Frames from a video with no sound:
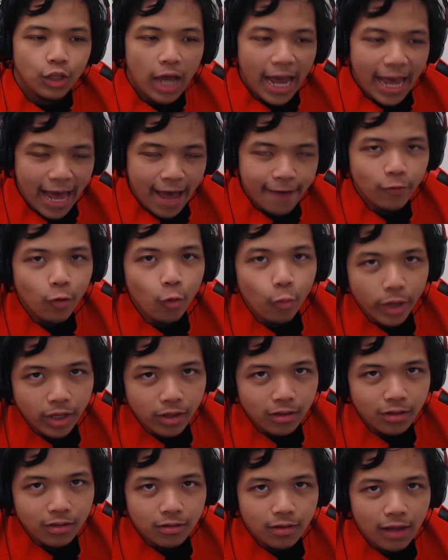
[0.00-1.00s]
I have a
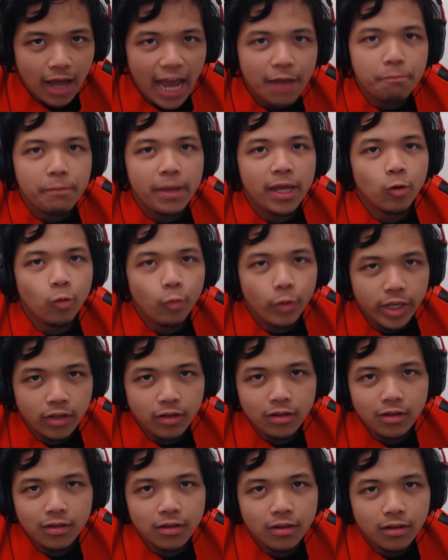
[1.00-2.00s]
wheel. I made a
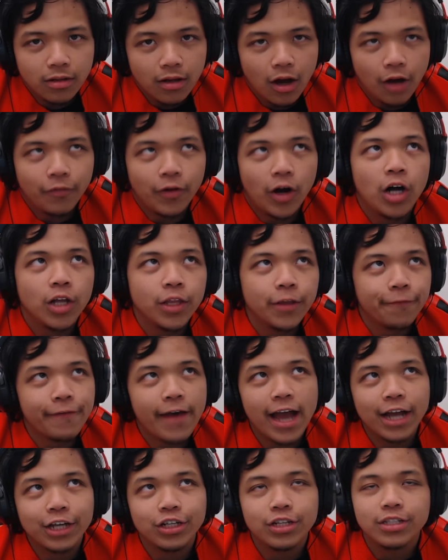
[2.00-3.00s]
wheel of all the
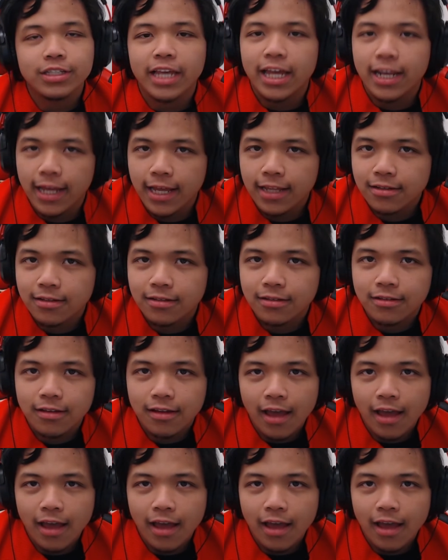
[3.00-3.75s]
factions in it,